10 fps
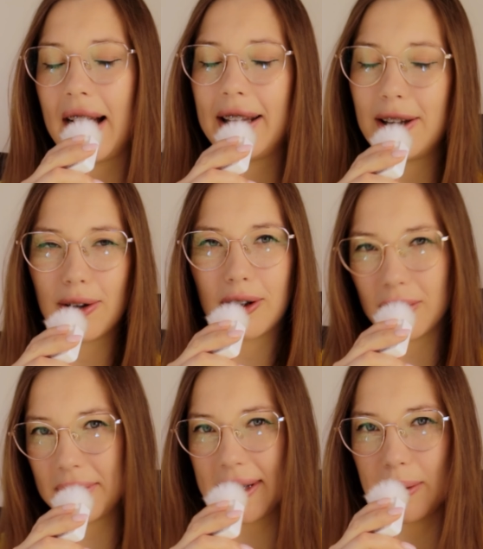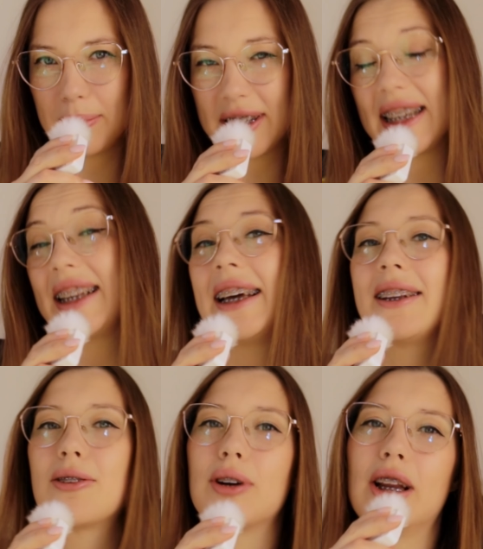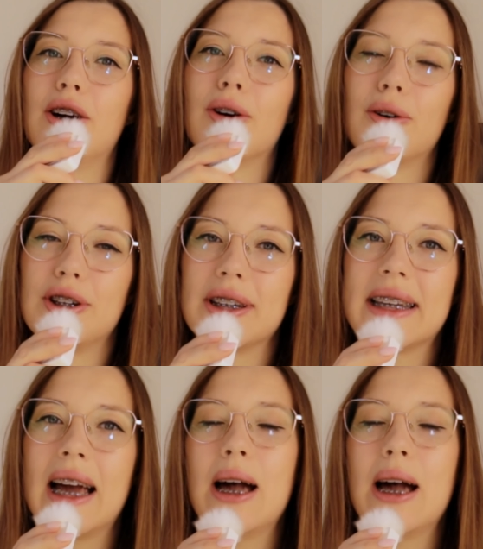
I know concepts that are really gorgeous,